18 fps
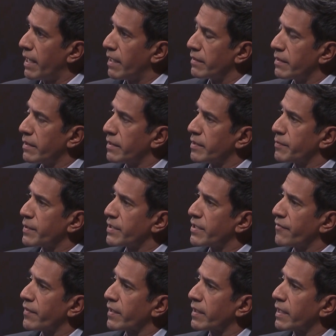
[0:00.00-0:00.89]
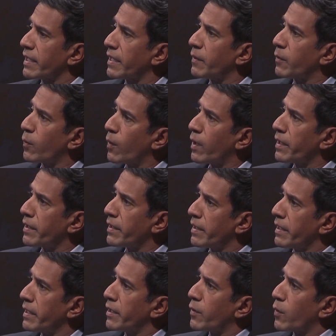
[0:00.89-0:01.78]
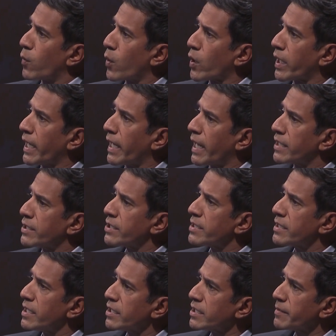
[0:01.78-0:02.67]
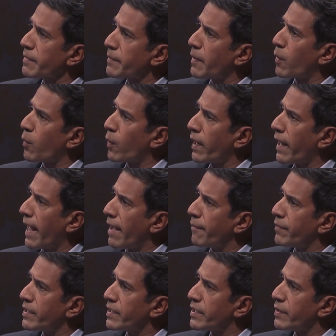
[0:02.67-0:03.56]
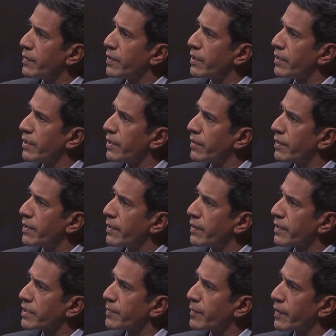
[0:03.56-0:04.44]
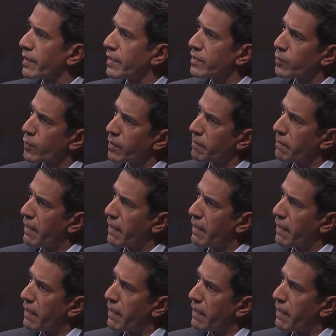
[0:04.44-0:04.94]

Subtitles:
about specifically what you're working on, just tell us about what happened to you, your experience